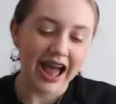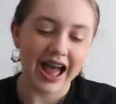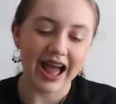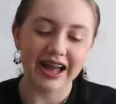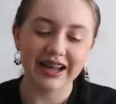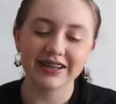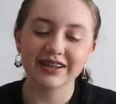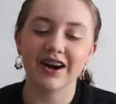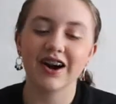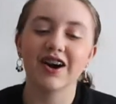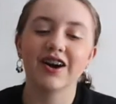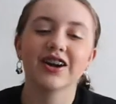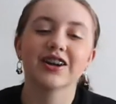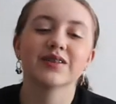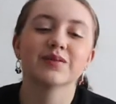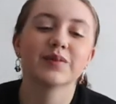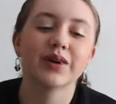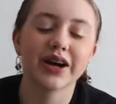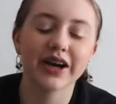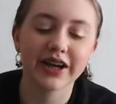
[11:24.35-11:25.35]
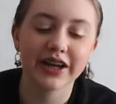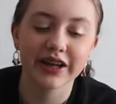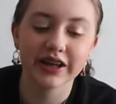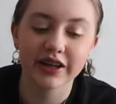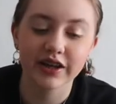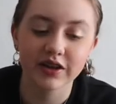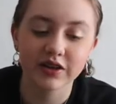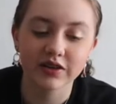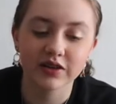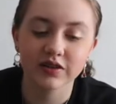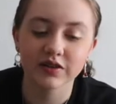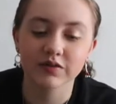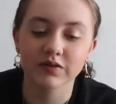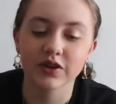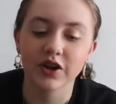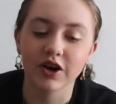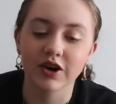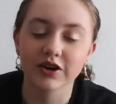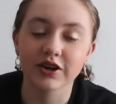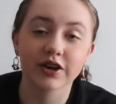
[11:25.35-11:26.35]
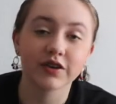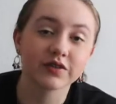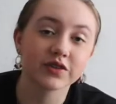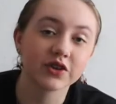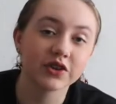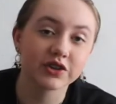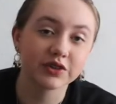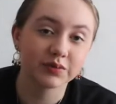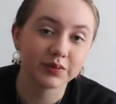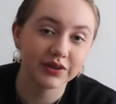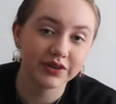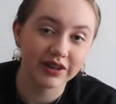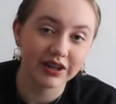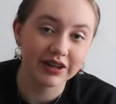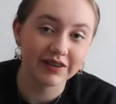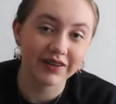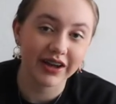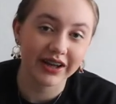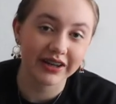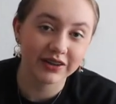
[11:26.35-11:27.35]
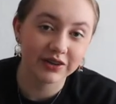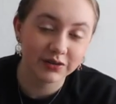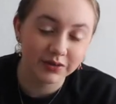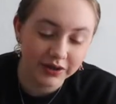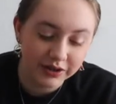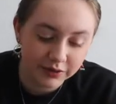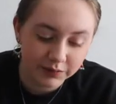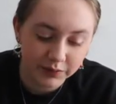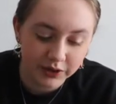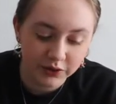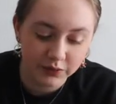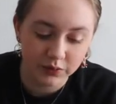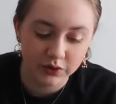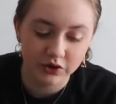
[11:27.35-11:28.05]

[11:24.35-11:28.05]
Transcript: And on my vlog of Christmas Eve and Christmas,